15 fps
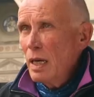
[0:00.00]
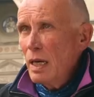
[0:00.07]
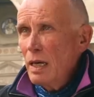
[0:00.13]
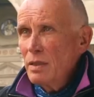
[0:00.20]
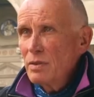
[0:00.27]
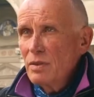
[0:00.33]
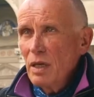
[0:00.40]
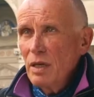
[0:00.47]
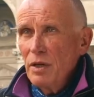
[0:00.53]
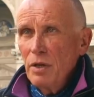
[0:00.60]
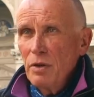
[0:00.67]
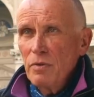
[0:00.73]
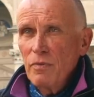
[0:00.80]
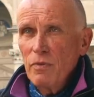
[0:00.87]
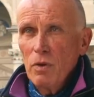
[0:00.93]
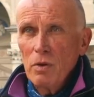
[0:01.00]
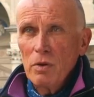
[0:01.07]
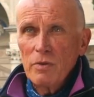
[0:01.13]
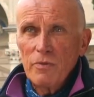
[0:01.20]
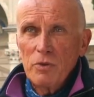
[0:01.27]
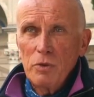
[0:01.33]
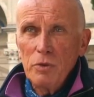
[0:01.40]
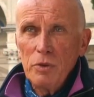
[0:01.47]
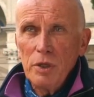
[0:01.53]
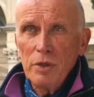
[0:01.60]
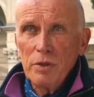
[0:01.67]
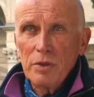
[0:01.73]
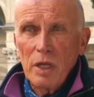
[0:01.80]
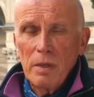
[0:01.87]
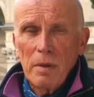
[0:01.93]
I studied here in Florence for 2
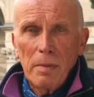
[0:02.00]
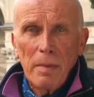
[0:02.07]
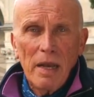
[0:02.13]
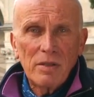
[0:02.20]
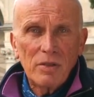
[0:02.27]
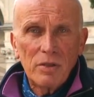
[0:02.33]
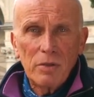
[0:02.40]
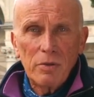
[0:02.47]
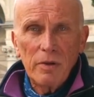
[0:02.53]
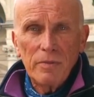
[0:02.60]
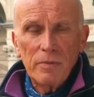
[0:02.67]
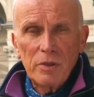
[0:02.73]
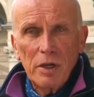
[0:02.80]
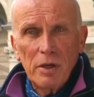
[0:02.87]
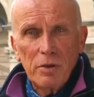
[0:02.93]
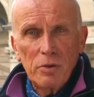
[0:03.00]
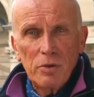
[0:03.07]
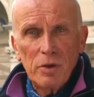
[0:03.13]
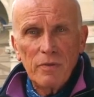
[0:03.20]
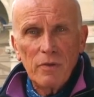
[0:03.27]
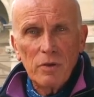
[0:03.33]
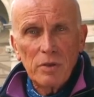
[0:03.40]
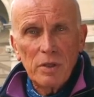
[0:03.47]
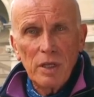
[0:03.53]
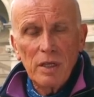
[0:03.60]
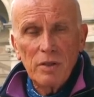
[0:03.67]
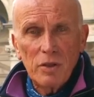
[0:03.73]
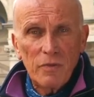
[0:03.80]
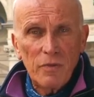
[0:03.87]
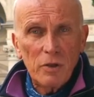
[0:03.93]
years, getting my master's degree from Syracuse University. I
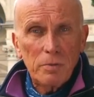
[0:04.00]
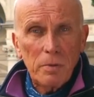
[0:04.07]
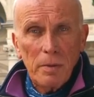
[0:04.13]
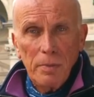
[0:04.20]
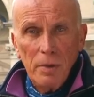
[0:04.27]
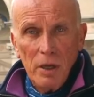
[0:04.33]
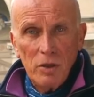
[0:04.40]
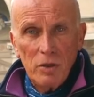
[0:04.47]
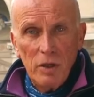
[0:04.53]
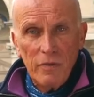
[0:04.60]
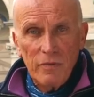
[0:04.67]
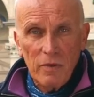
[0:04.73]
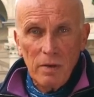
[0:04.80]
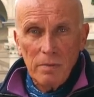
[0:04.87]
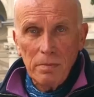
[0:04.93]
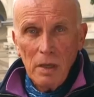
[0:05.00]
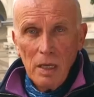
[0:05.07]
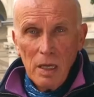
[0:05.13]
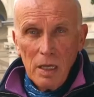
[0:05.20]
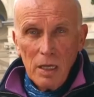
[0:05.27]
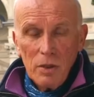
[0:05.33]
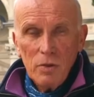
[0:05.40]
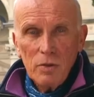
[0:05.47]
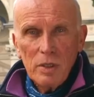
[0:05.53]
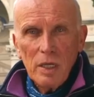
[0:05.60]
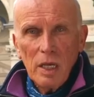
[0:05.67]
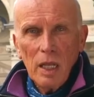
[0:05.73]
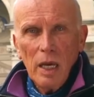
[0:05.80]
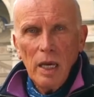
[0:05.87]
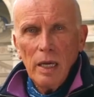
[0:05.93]
just finished my PhD from
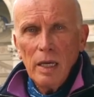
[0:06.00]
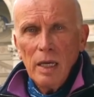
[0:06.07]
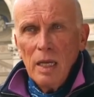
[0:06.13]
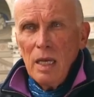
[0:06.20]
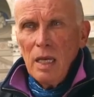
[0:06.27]
UCLA.